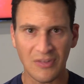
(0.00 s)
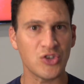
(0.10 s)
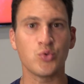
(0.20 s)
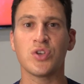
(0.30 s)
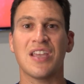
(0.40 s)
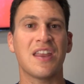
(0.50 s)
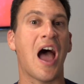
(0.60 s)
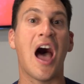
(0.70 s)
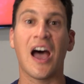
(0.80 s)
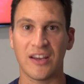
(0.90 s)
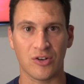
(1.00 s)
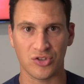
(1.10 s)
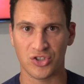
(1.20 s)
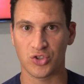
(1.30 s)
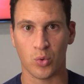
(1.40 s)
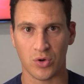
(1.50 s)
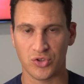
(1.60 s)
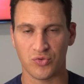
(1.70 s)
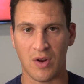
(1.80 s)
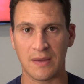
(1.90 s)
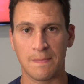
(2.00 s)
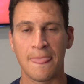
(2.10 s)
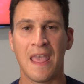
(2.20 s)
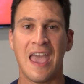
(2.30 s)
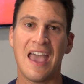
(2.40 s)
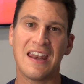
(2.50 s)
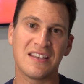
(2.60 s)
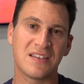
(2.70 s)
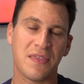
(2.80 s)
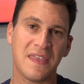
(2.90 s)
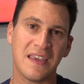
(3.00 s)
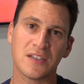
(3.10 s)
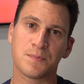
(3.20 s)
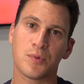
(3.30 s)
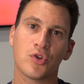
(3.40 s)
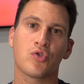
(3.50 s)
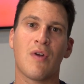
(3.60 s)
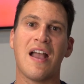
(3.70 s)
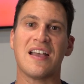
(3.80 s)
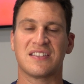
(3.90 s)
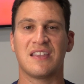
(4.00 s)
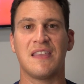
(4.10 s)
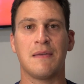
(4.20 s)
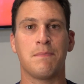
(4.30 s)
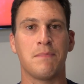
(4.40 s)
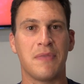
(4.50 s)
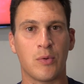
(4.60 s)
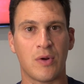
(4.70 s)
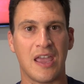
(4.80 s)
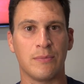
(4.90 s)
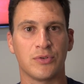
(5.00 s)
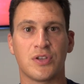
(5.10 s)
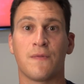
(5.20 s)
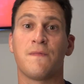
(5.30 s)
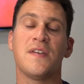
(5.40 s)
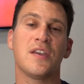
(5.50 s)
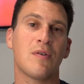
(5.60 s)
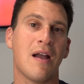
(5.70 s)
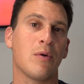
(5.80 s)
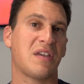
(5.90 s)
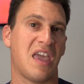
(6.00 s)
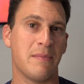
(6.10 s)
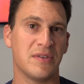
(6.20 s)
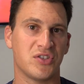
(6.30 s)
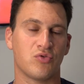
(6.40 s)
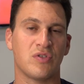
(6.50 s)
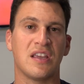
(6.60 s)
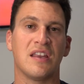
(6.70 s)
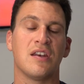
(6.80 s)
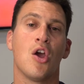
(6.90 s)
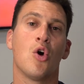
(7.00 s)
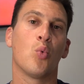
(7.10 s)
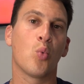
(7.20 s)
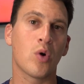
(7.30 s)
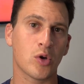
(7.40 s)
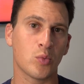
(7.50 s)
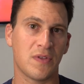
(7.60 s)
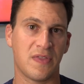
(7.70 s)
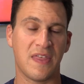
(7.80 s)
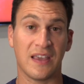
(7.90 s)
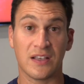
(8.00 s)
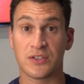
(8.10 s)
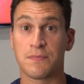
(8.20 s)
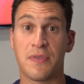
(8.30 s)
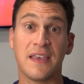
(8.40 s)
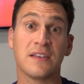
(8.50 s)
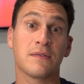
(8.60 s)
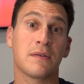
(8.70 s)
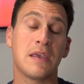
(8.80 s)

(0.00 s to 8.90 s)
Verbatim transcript: you just had iron swords, right? And as things progressed and they, they were able to figure out chemistry and work with things, things